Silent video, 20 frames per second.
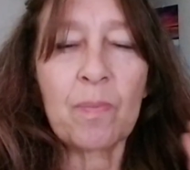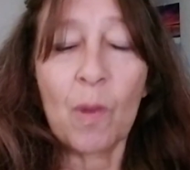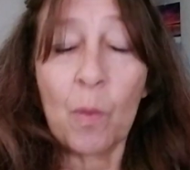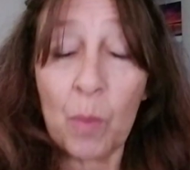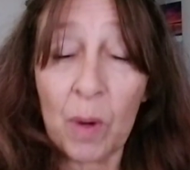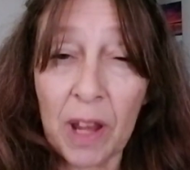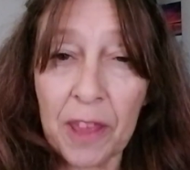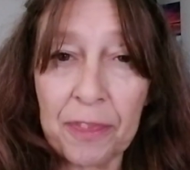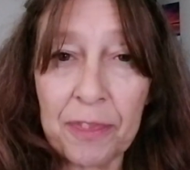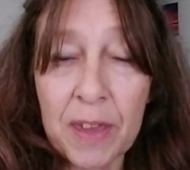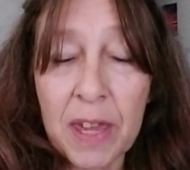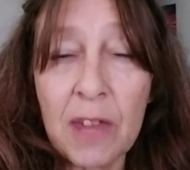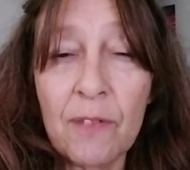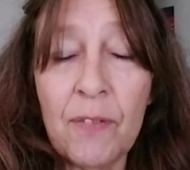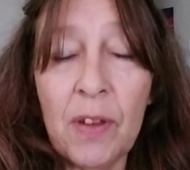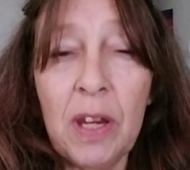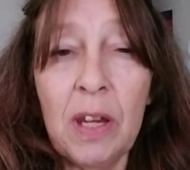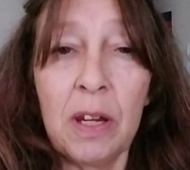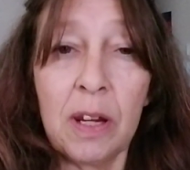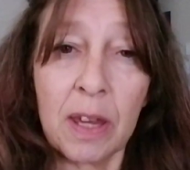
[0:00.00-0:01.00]
when I think
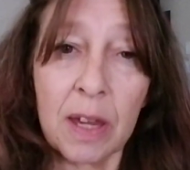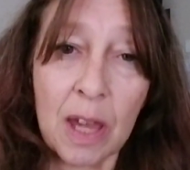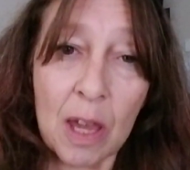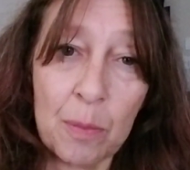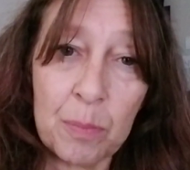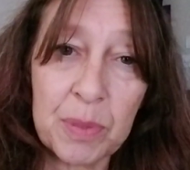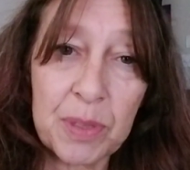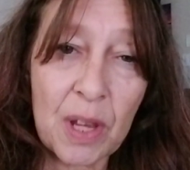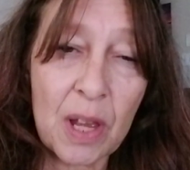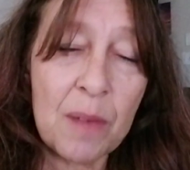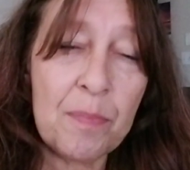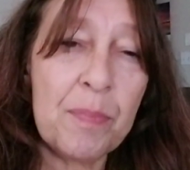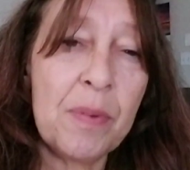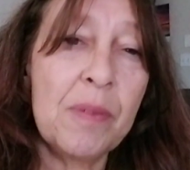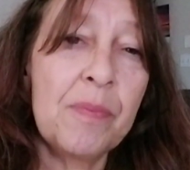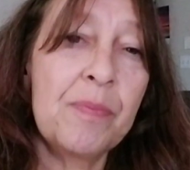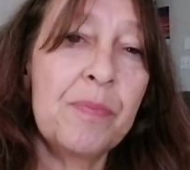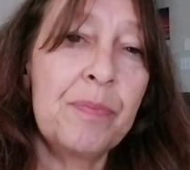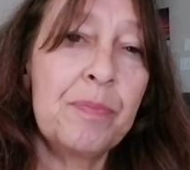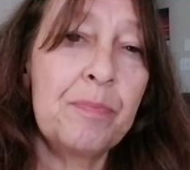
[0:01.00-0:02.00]
of it and it comes up,
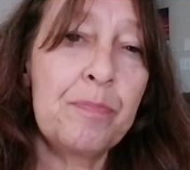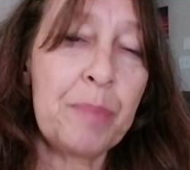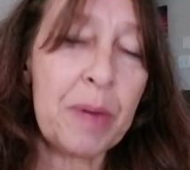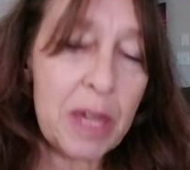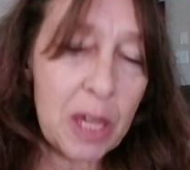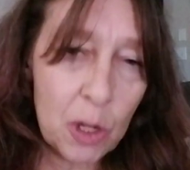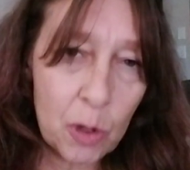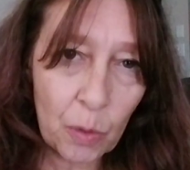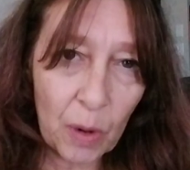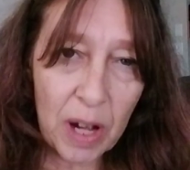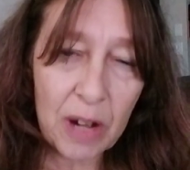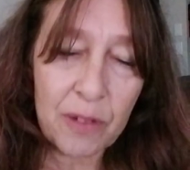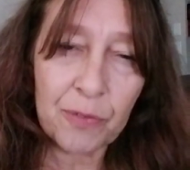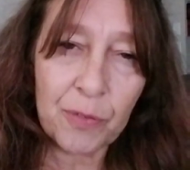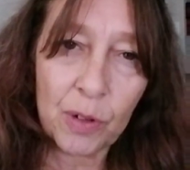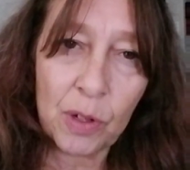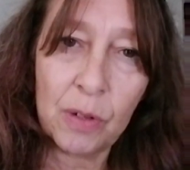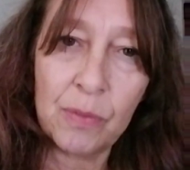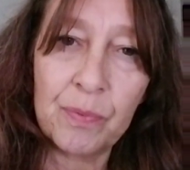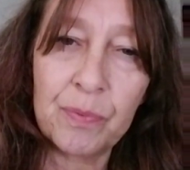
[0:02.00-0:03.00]
being
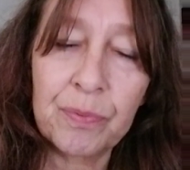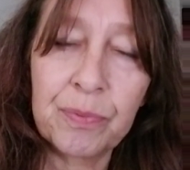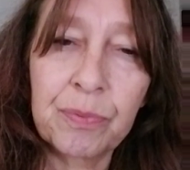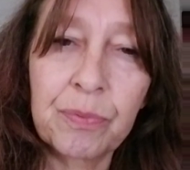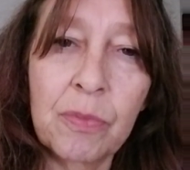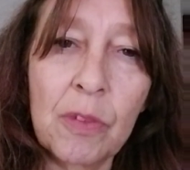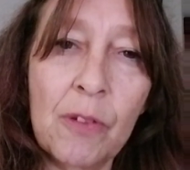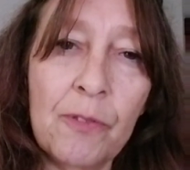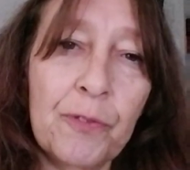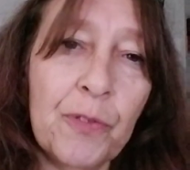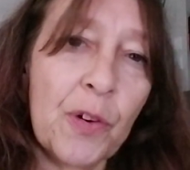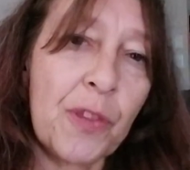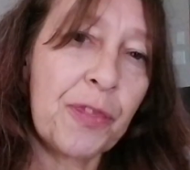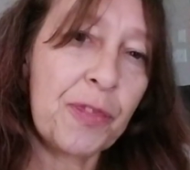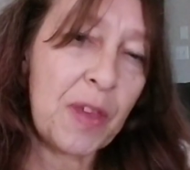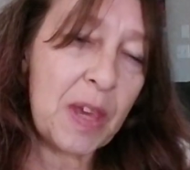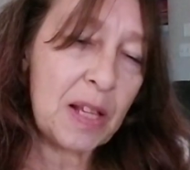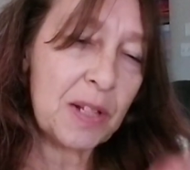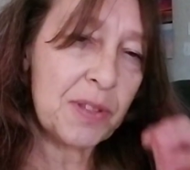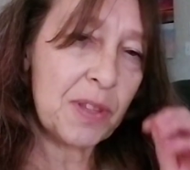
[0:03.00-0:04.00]
grateful for
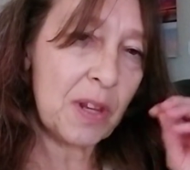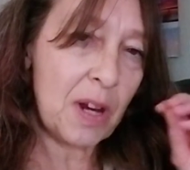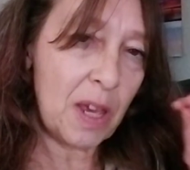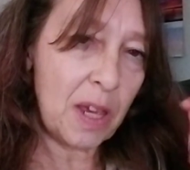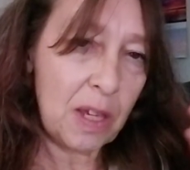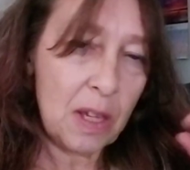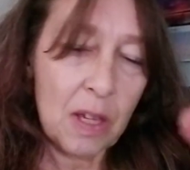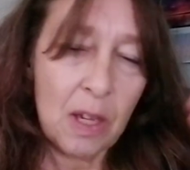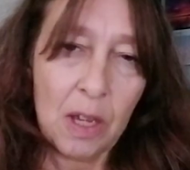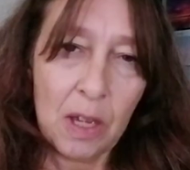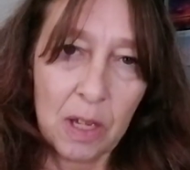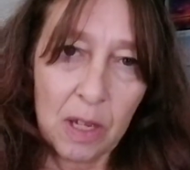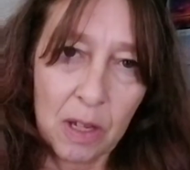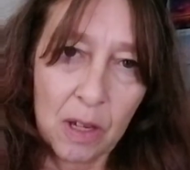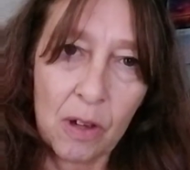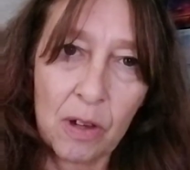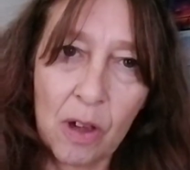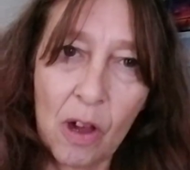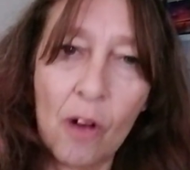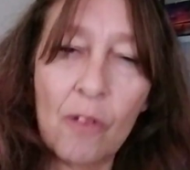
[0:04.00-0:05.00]
things that I
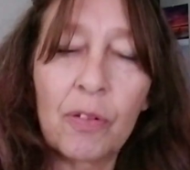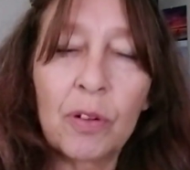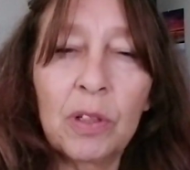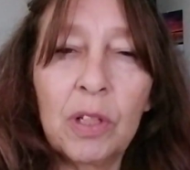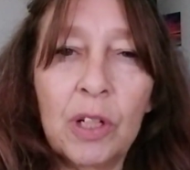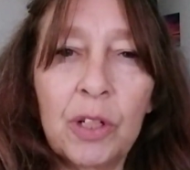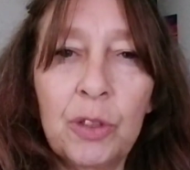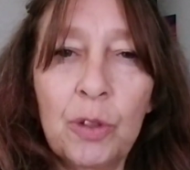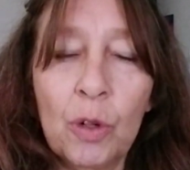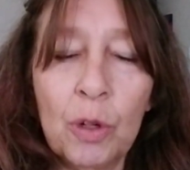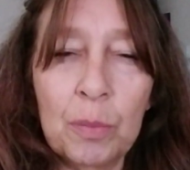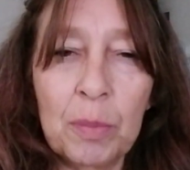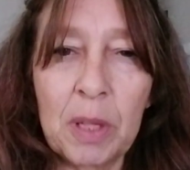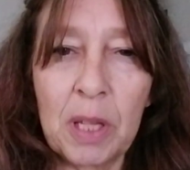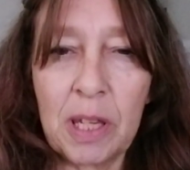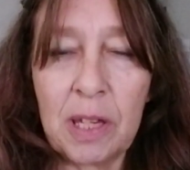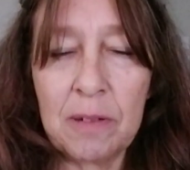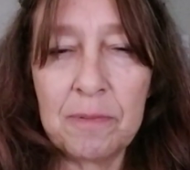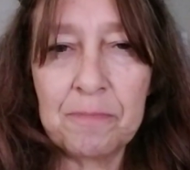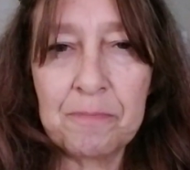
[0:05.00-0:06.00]
overlook
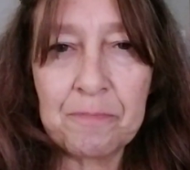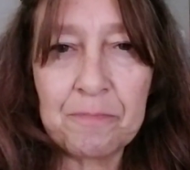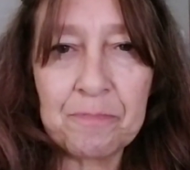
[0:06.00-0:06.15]
normally.